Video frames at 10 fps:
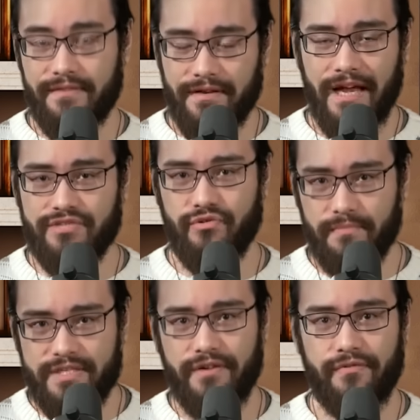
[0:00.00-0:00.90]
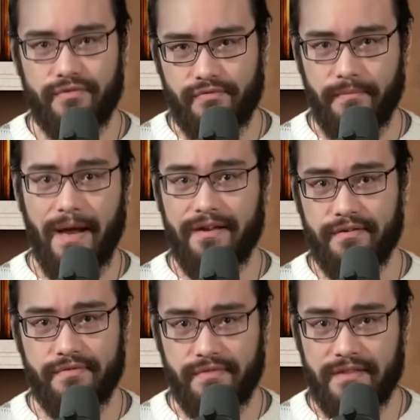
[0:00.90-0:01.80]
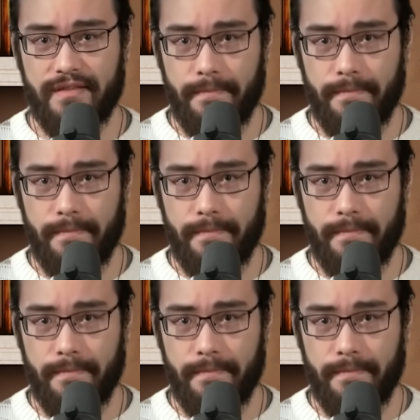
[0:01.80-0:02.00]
The natural materials remind us that the